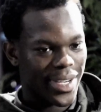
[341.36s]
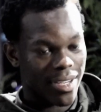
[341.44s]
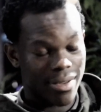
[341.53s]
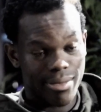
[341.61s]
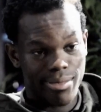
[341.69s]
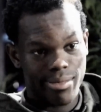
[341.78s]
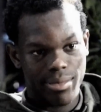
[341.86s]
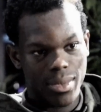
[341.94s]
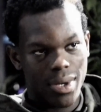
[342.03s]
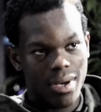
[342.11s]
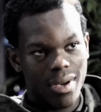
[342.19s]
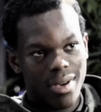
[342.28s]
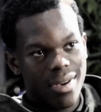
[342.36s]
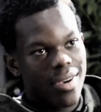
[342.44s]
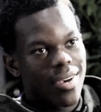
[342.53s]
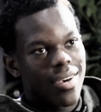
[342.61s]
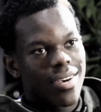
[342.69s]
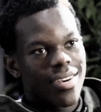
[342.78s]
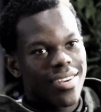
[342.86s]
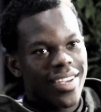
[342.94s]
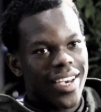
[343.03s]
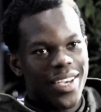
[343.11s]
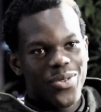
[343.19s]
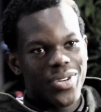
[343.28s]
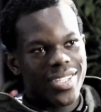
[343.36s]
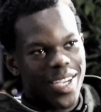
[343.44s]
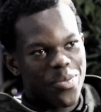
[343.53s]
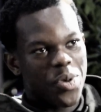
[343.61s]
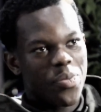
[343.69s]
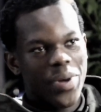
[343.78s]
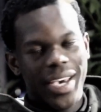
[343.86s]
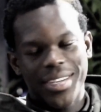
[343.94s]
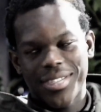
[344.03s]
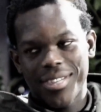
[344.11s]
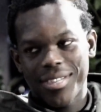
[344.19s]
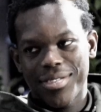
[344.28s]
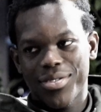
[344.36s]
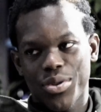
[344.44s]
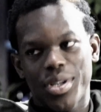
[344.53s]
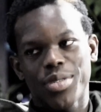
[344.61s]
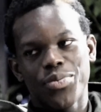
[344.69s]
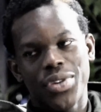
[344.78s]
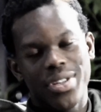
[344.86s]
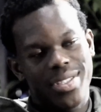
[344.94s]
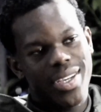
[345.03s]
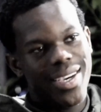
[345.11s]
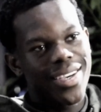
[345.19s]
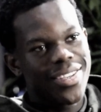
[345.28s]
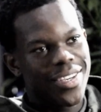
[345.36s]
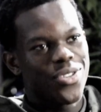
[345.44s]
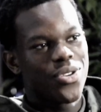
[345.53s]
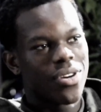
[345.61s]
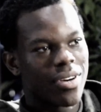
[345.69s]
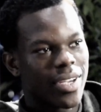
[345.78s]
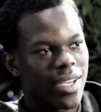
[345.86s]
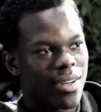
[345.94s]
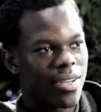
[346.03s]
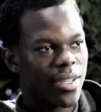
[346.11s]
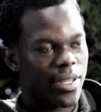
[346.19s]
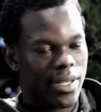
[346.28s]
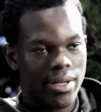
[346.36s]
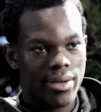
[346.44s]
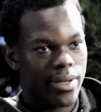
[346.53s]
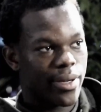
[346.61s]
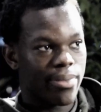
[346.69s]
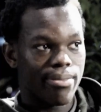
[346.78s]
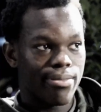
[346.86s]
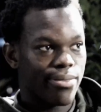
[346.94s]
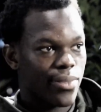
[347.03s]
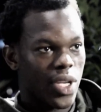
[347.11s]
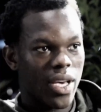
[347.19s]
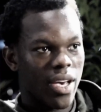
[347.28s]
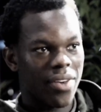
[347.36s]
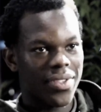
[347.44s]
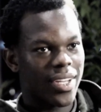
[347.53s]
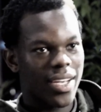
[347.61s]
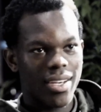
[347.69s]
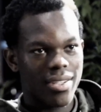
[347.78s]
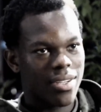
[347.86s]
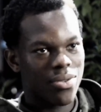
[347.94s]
And yeah, he was like, be patient, trust me, your second year you're gonna get it. And yeah, after that it